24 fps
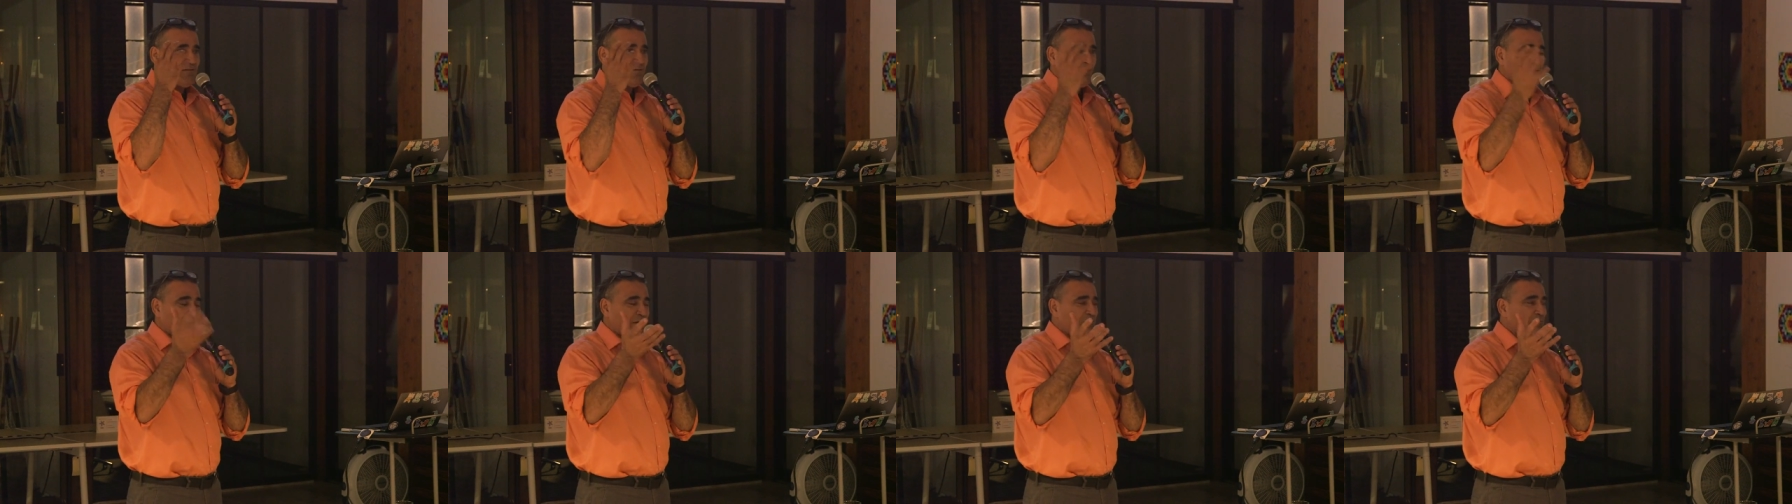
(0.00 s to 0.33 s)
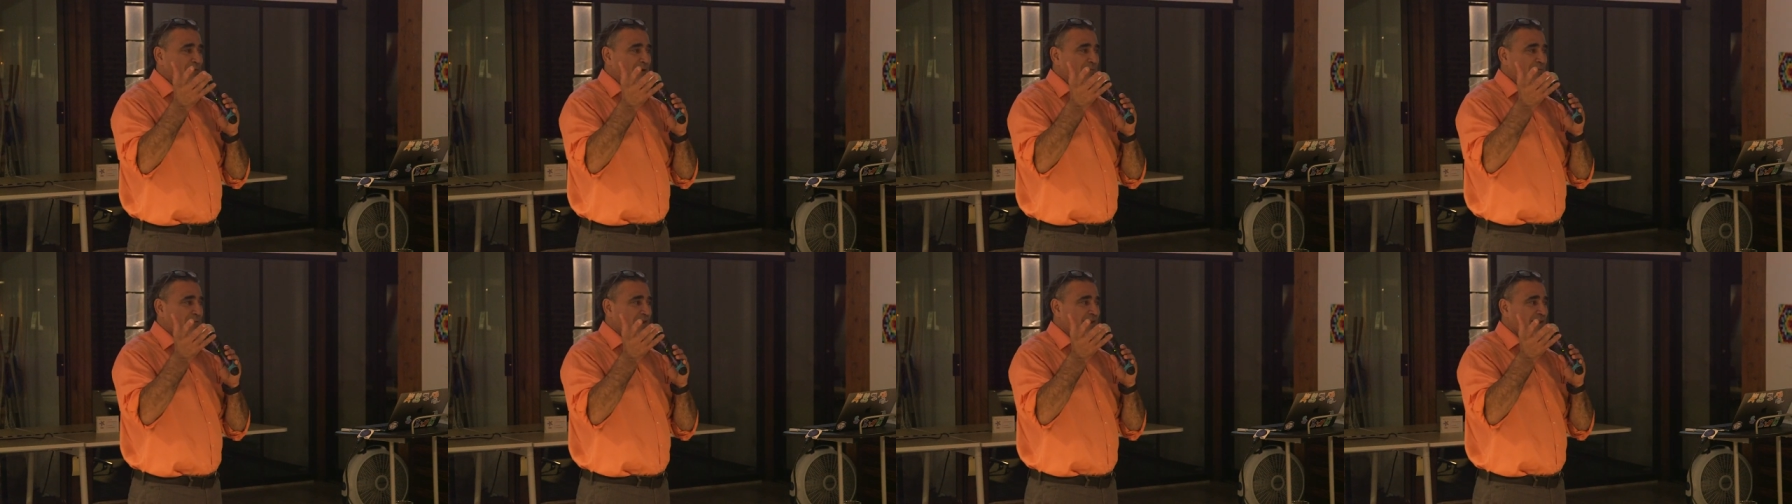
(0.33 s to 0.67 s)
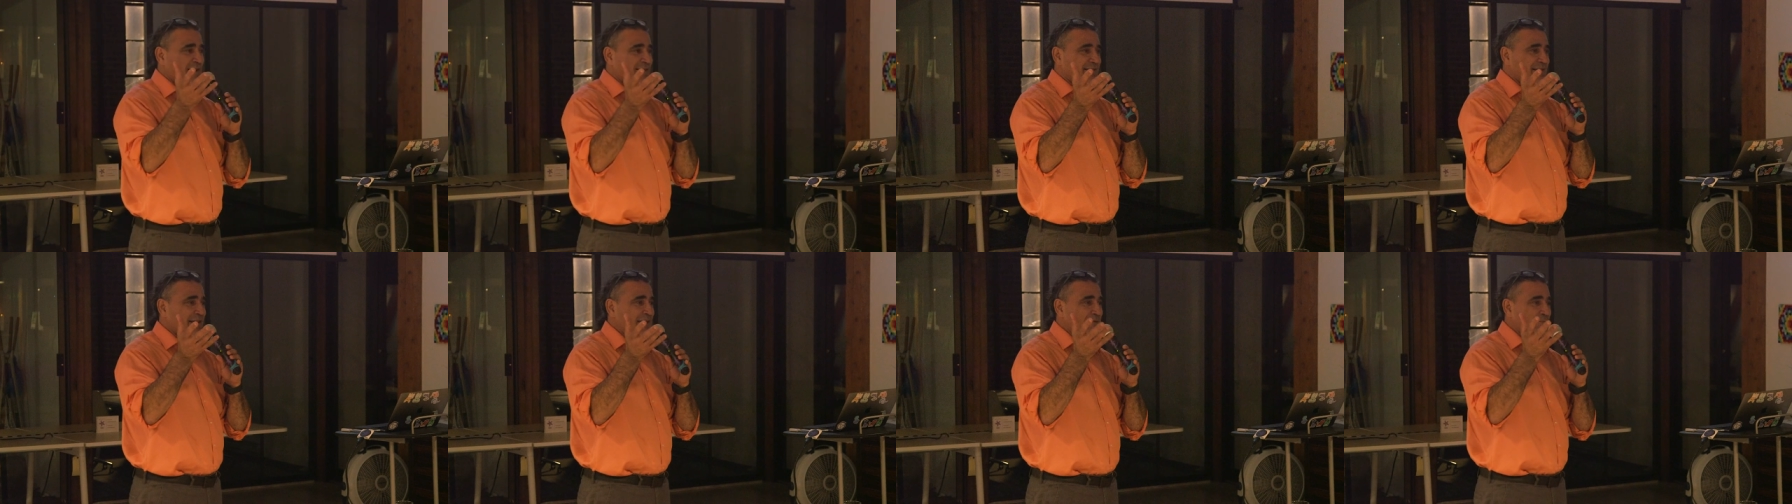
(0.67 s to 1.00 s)
We're going to
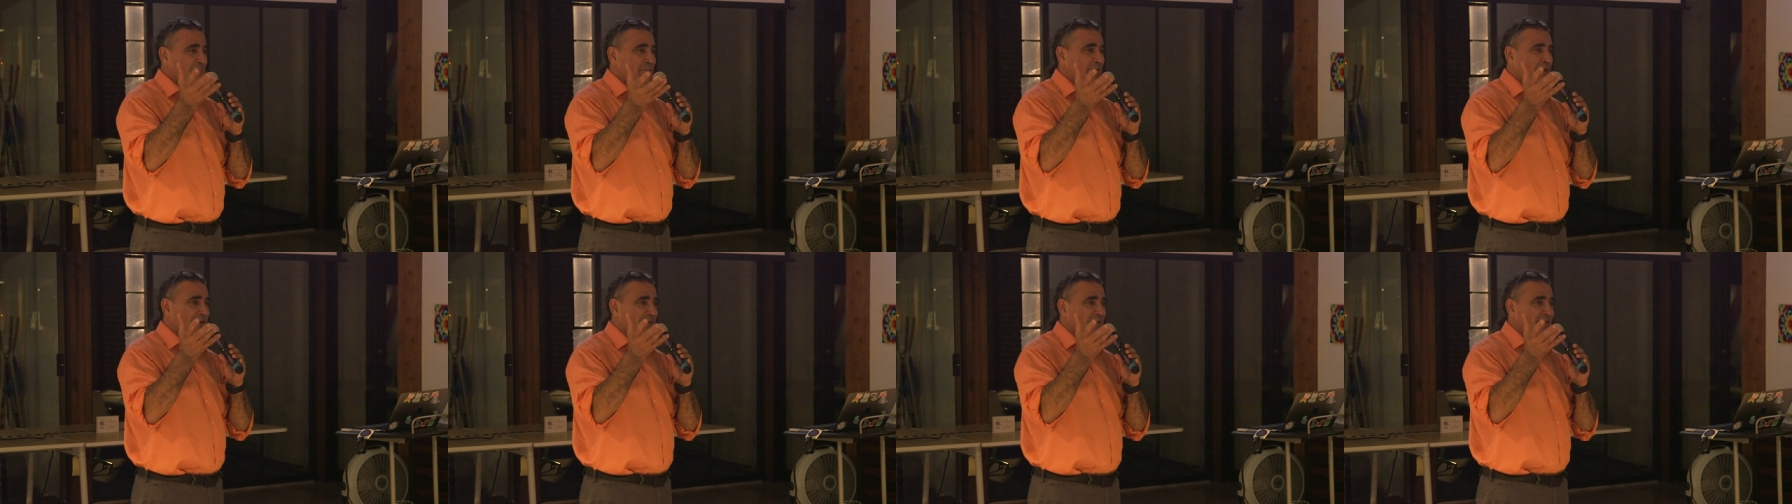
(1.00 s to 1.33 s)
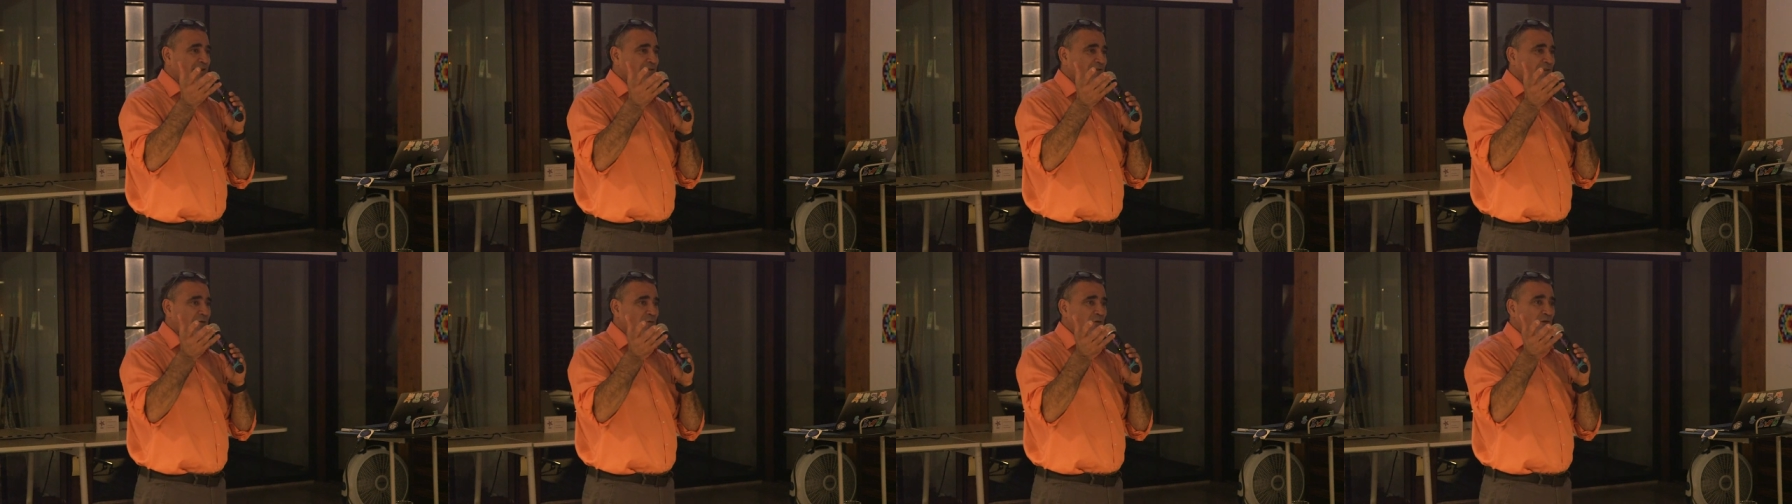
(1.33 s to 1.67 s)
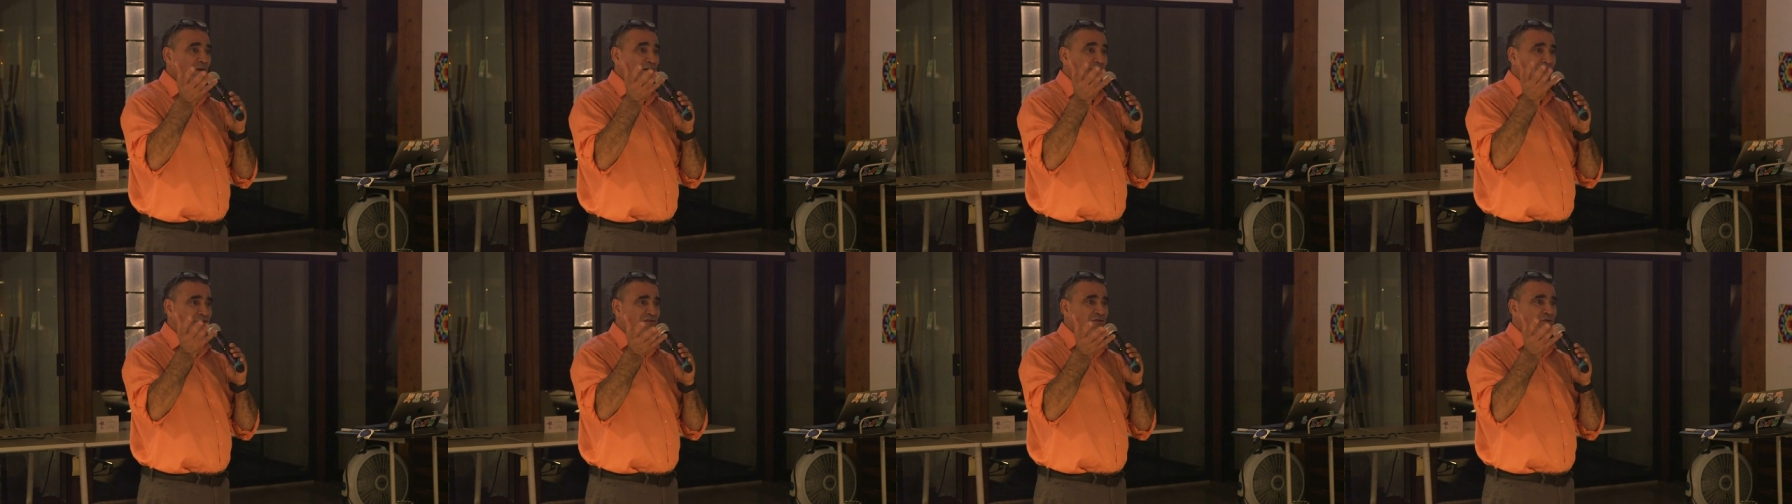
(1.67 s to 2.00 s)
replicate that bucket and then we're
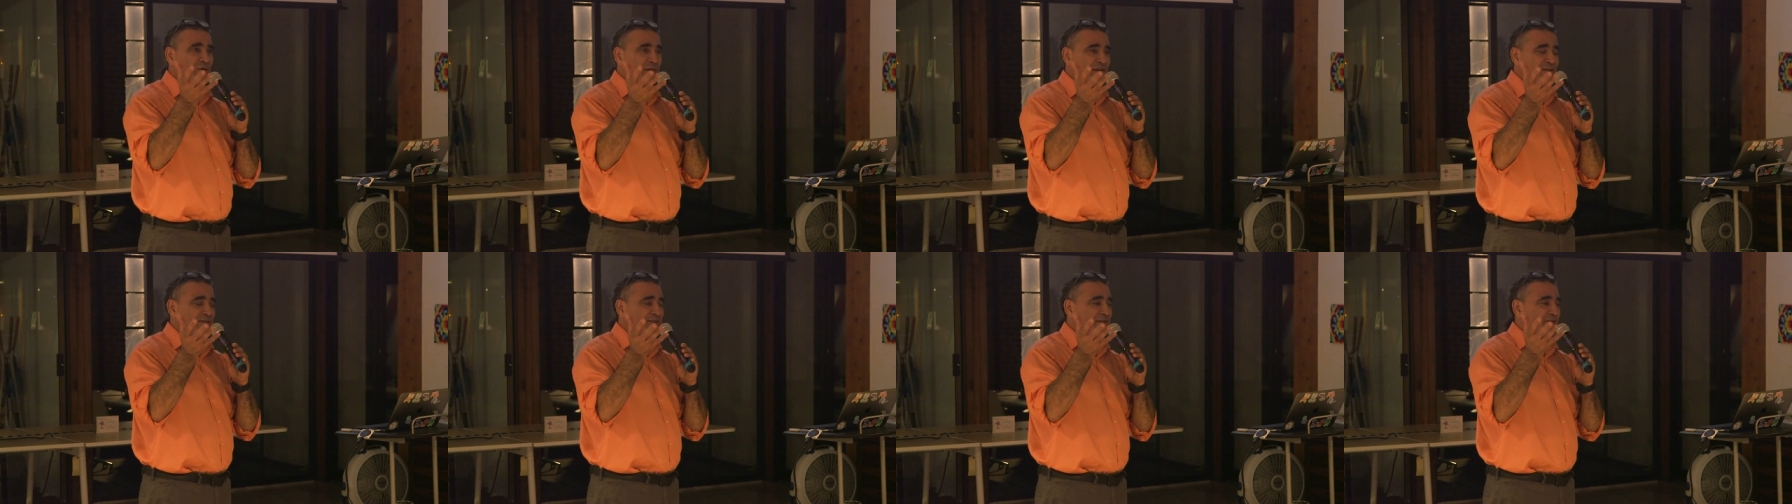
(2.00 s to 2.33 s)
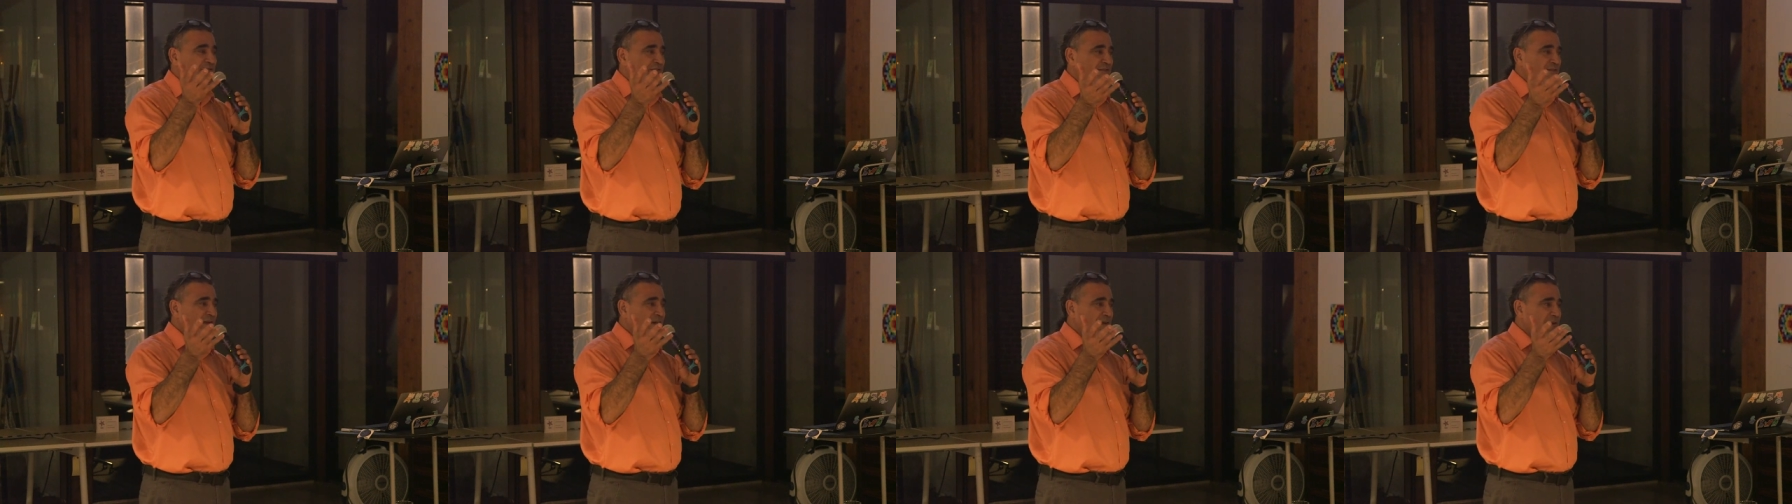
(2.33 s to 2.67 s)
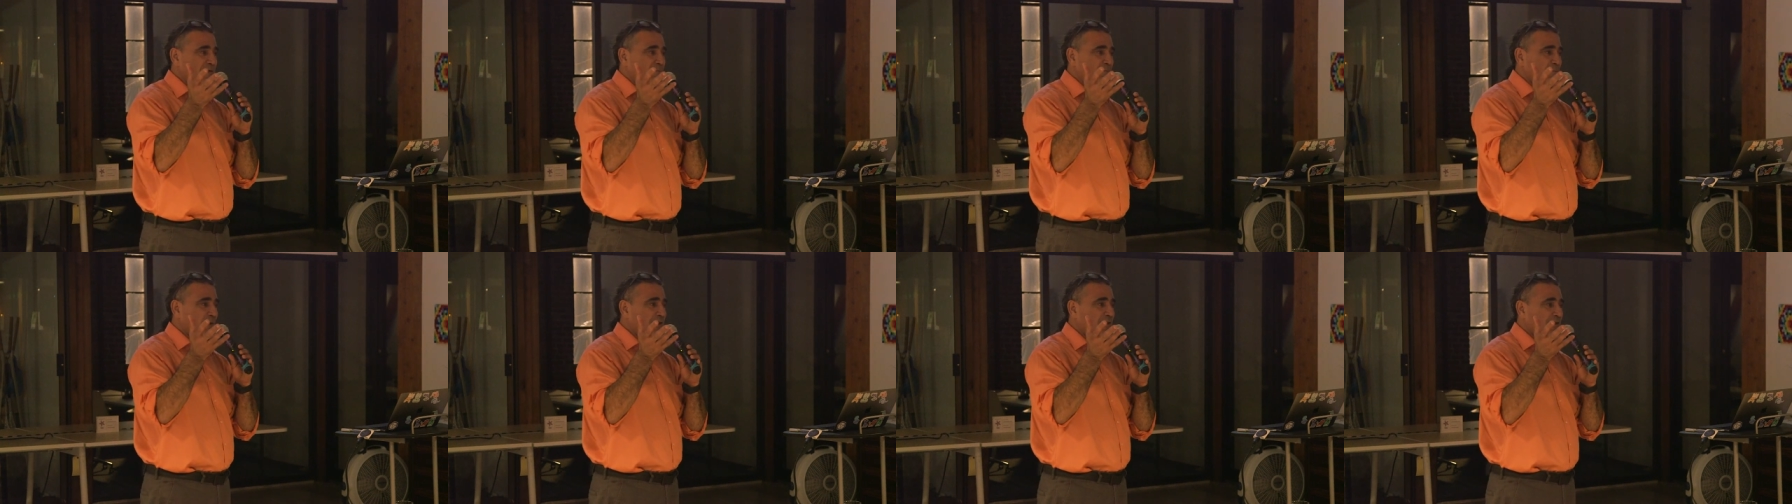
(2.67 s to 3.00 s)
going to squeeze the
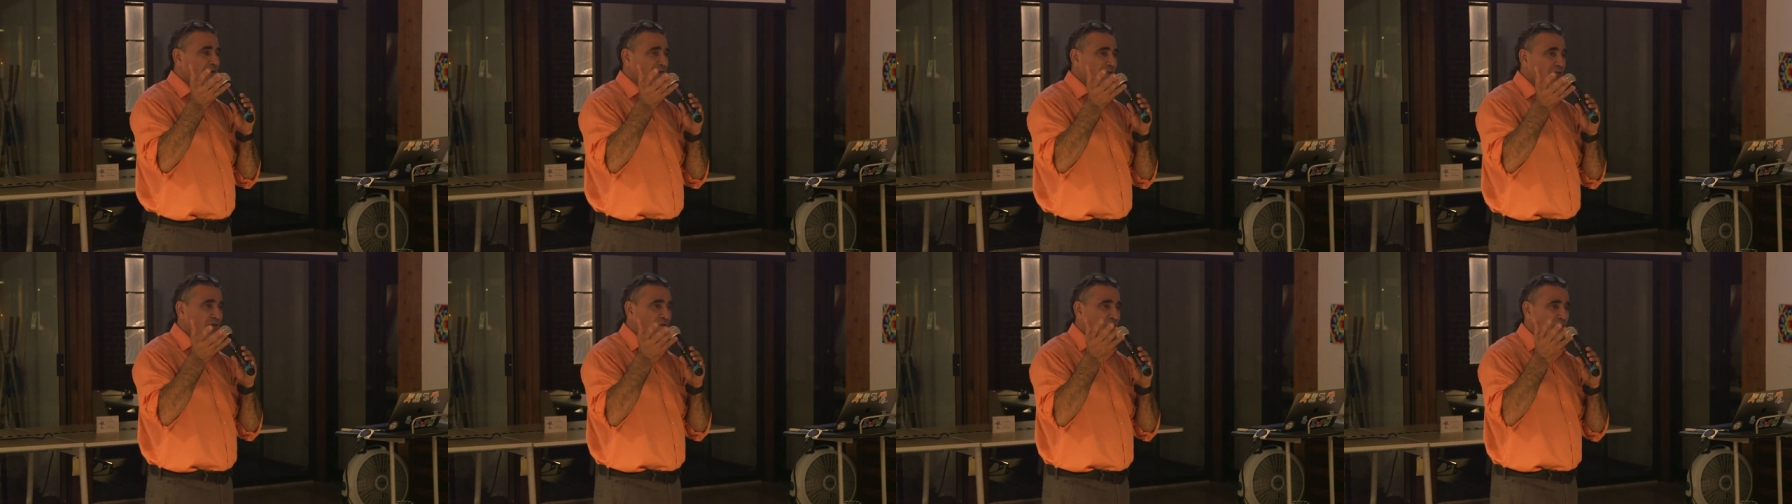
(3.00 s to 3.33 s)
second bucket